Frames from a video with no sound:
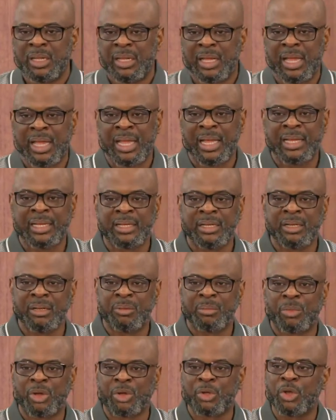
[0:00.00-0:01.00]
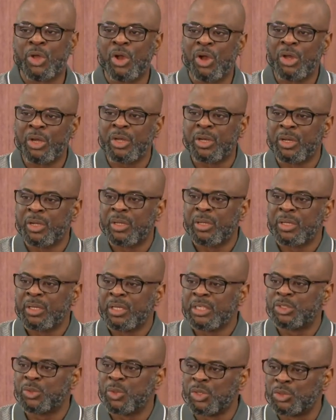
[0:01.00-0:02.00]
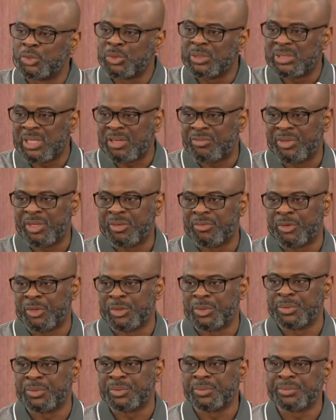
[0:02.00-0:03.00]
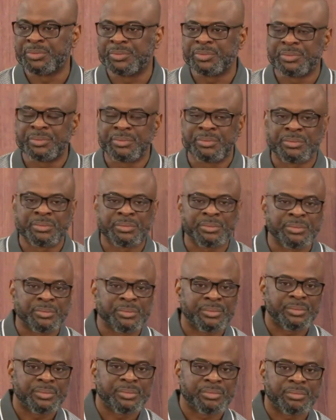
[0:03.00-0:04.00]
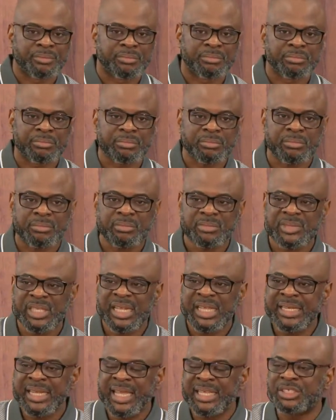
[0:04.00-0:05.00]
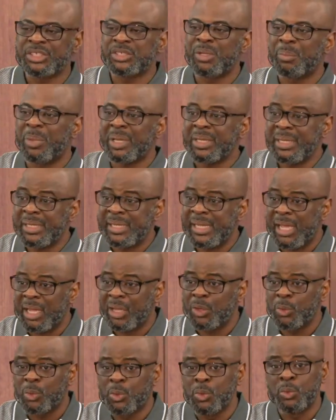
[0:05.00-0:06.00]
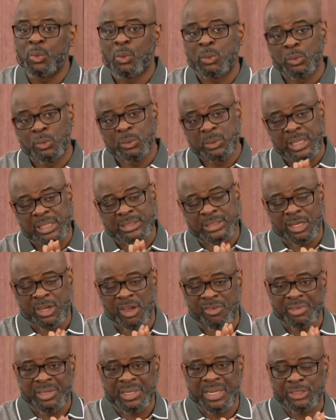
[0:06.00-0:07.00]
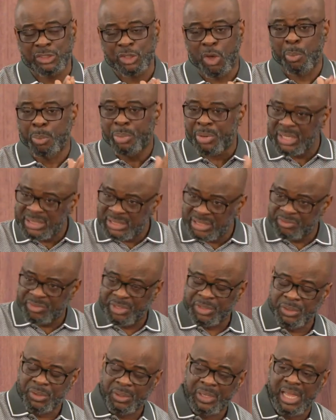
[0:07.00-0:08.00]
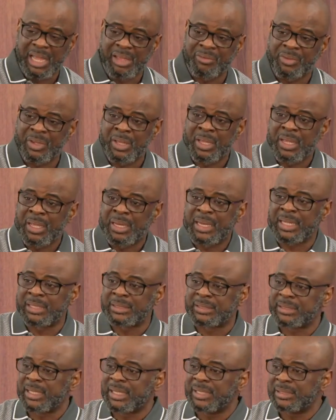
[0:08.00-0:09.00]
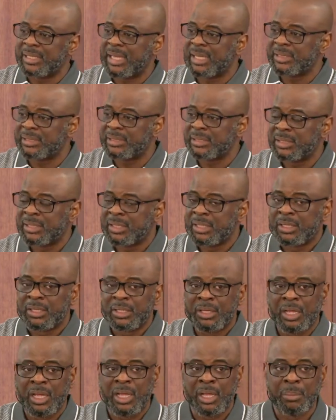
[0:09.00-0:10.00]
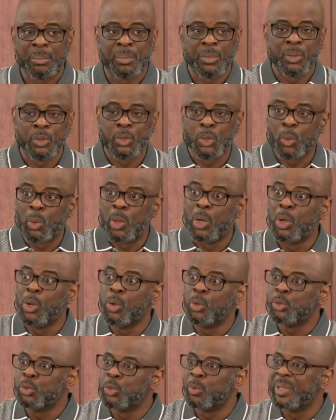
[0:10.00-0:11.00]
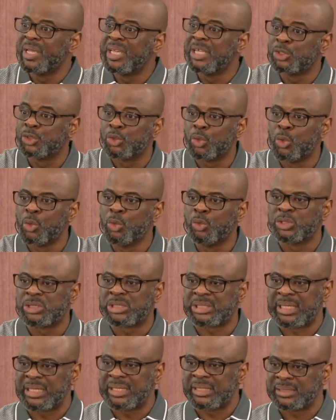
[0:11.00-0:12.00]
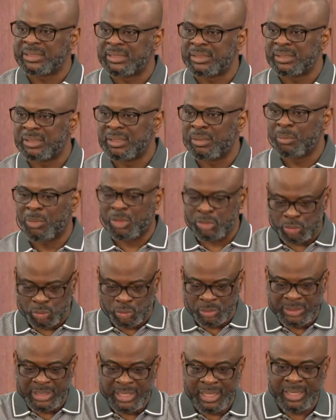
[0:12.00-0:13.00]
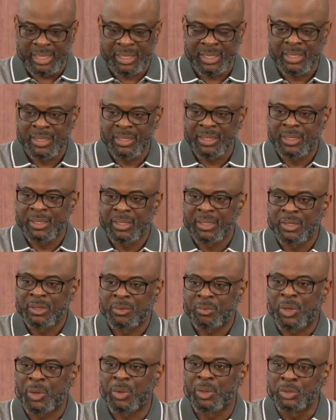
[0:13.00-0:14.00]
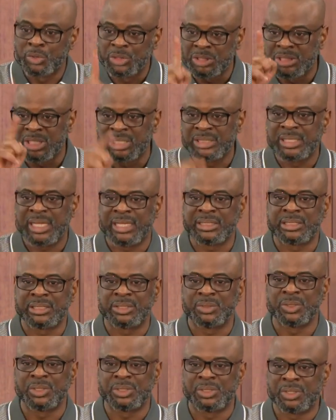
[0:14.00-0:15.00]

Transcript: But God is going to intervene for you. Amen. There's somebody here who there's a covenant operative in your life that says that you begin to lose things. But today, we're going to change that situation.